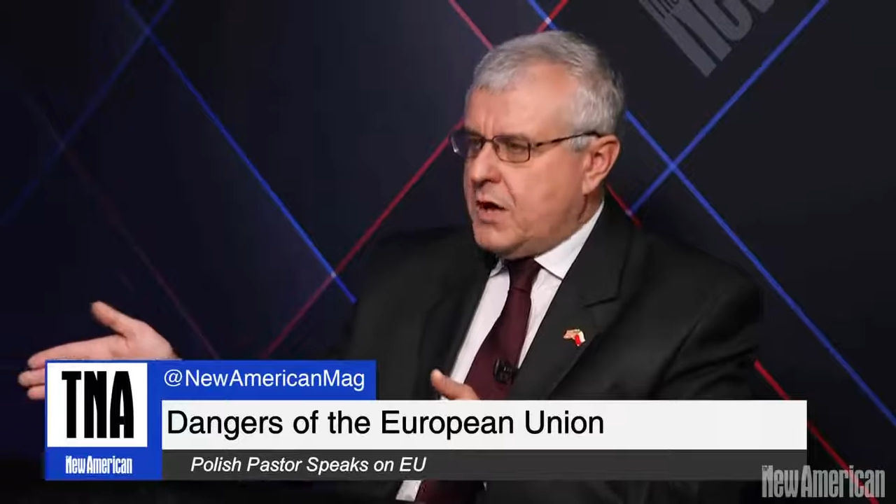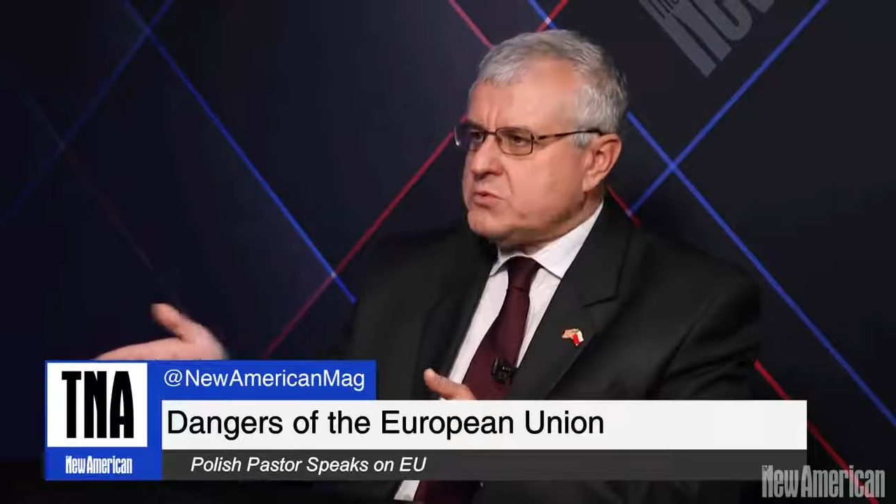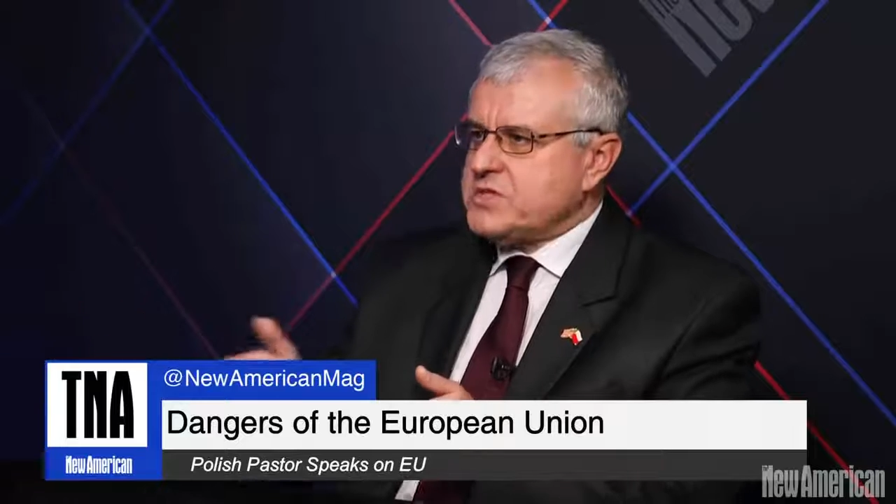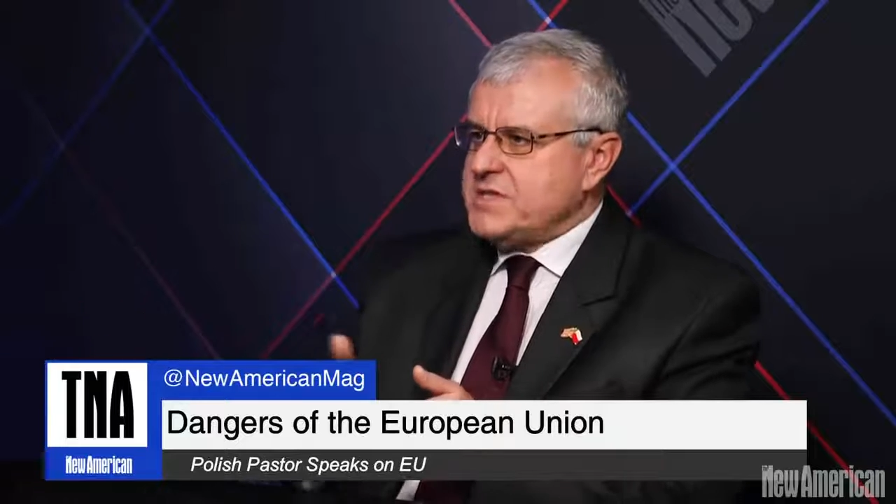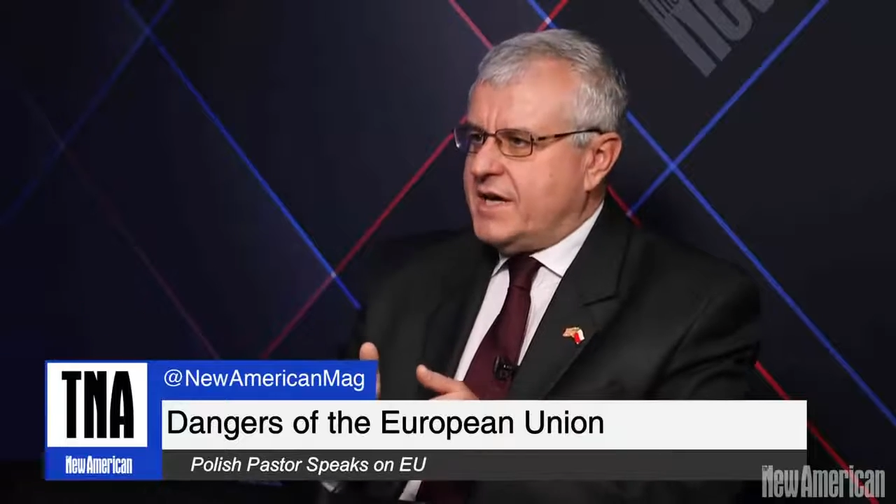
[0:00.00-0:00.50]

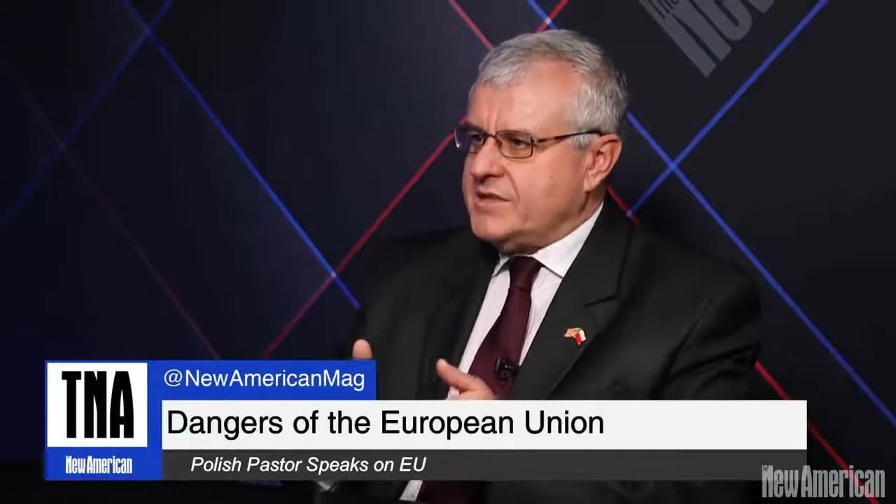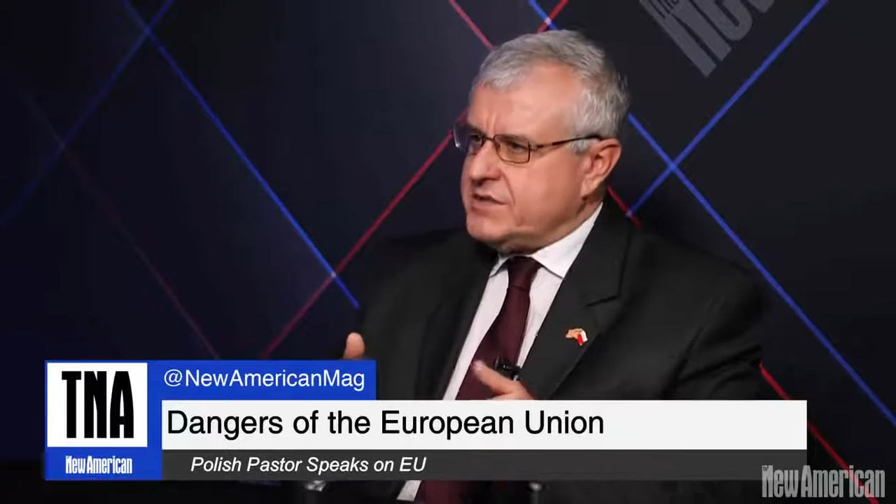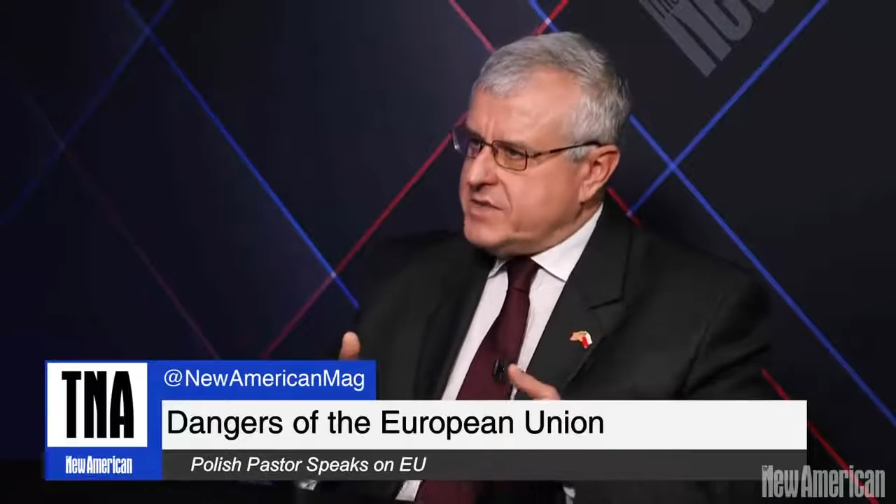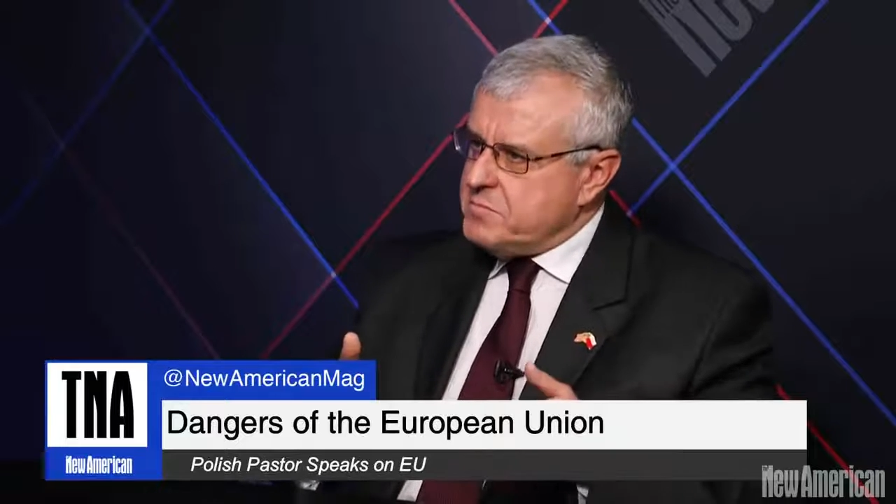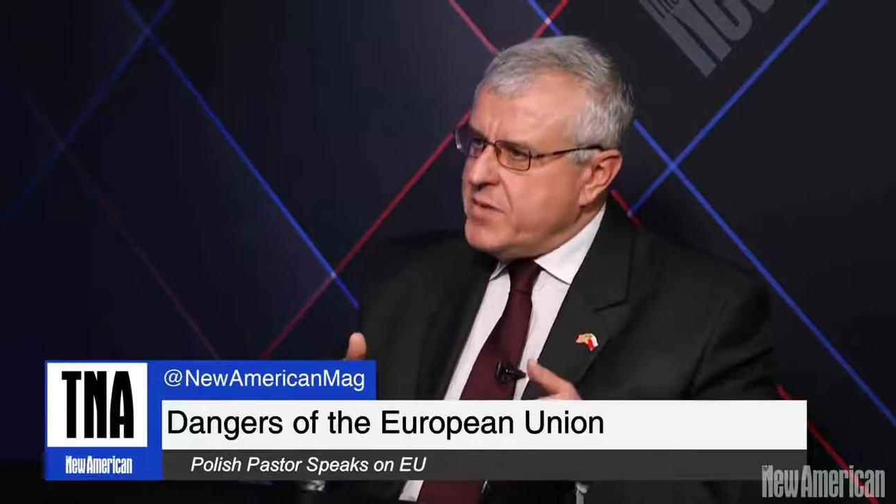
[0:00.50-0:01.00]
outside
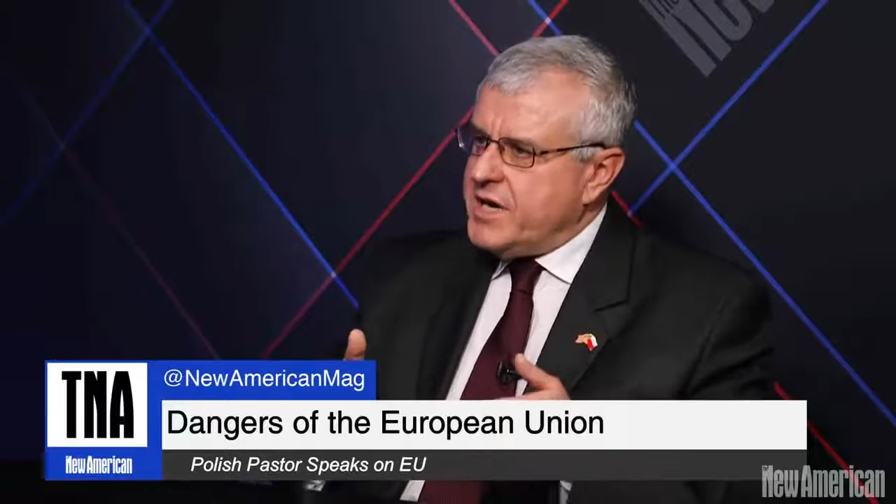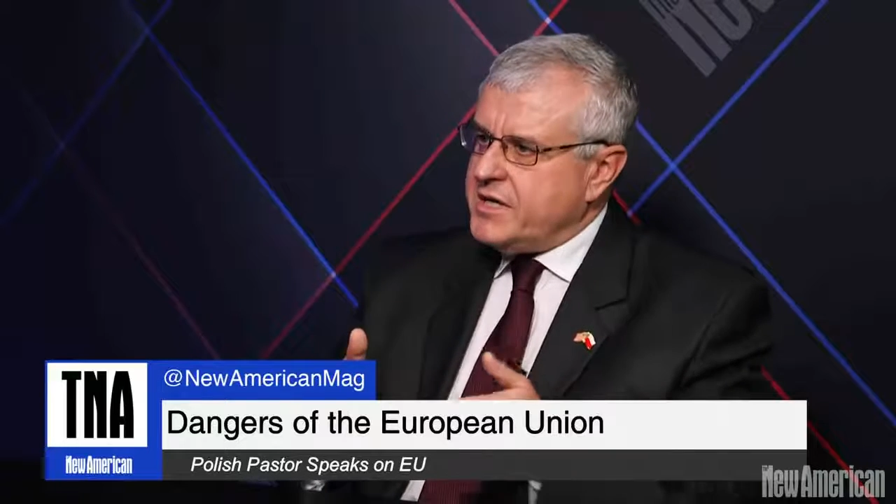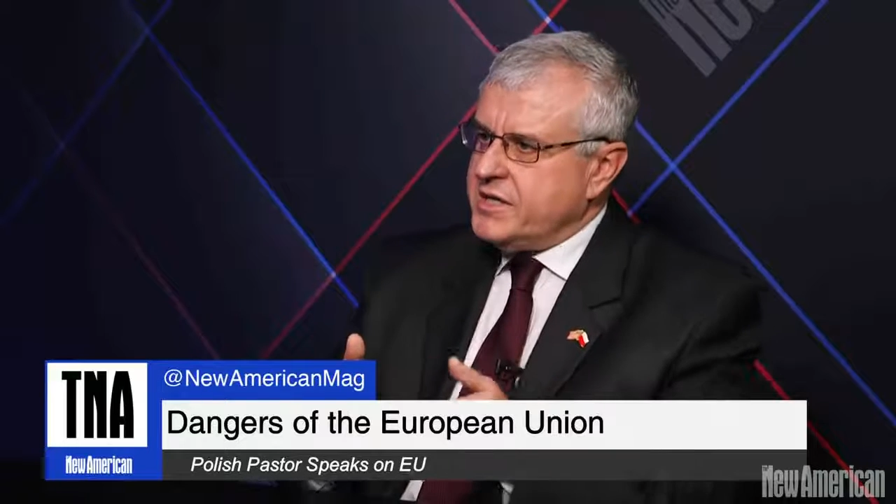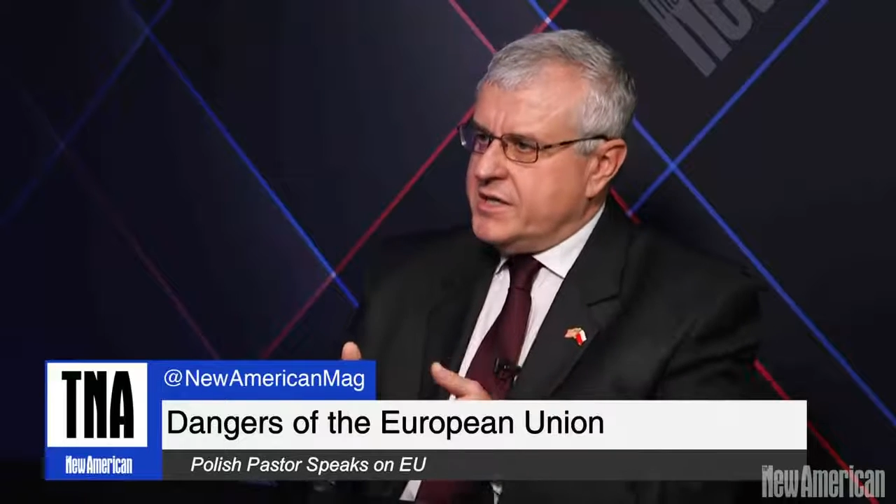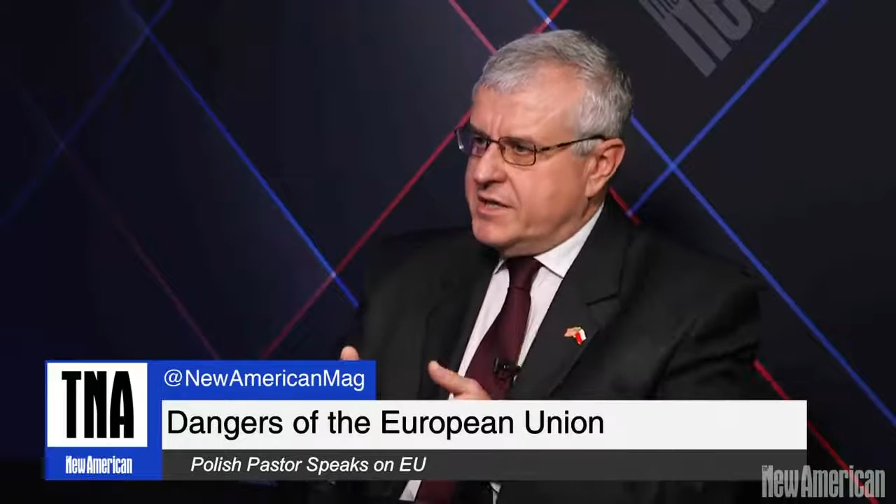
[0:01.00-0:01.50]
the
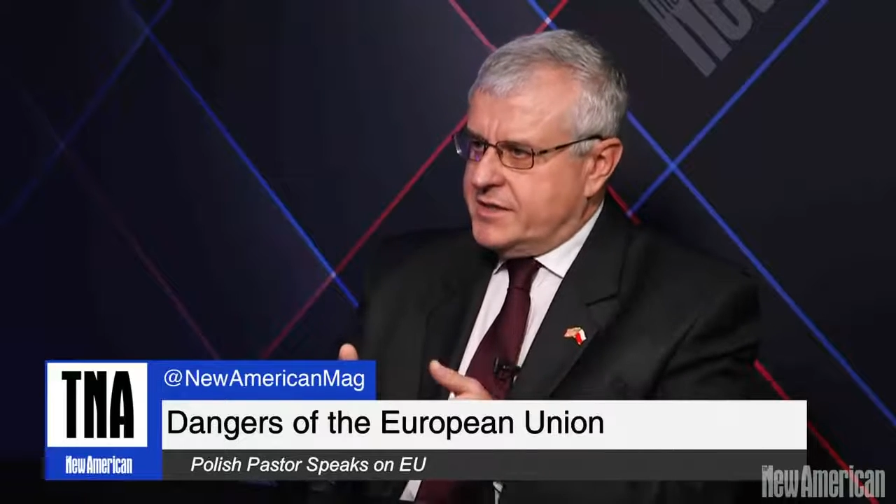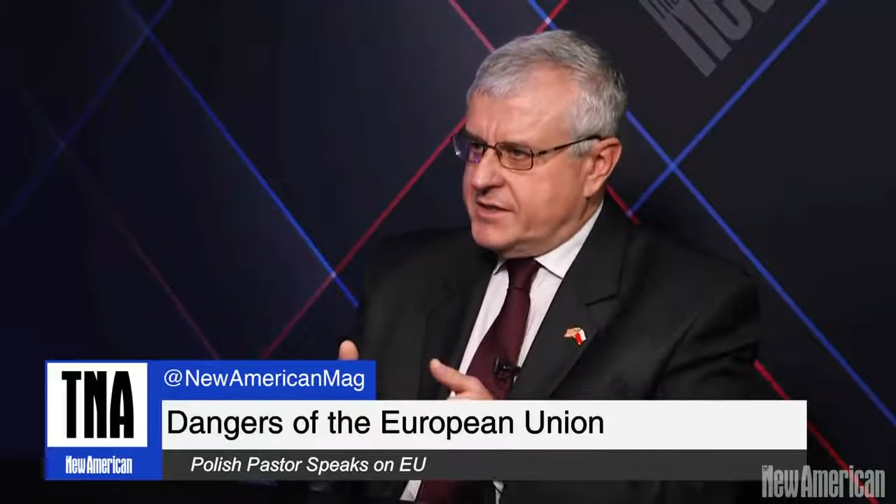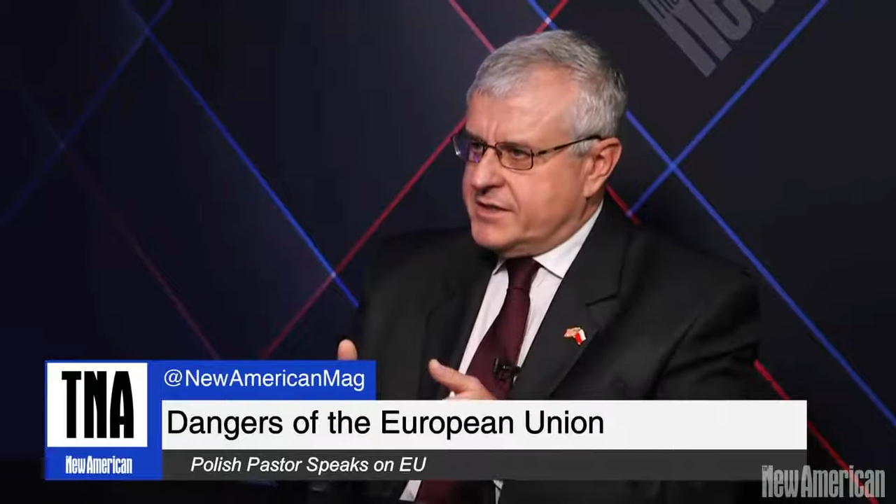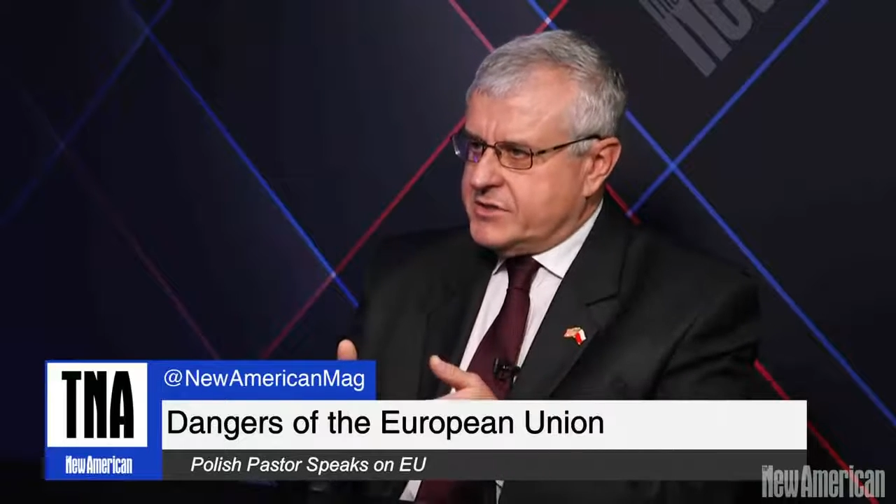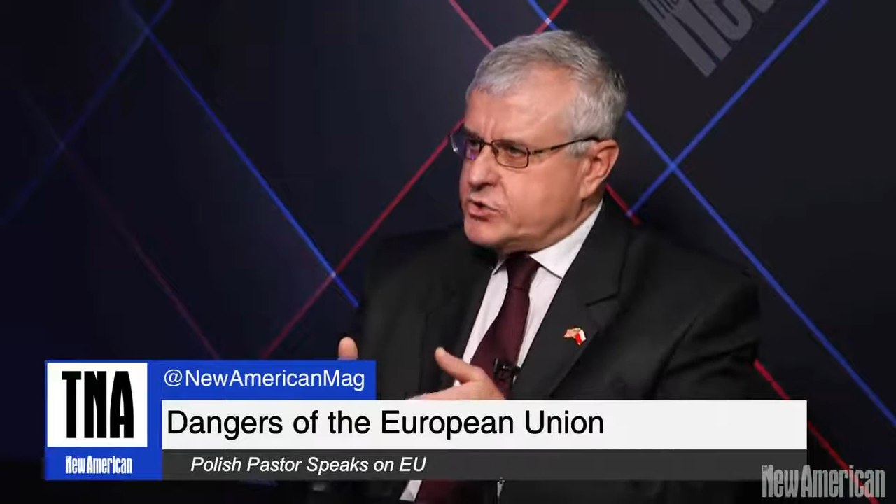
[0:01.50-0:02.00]
main uh,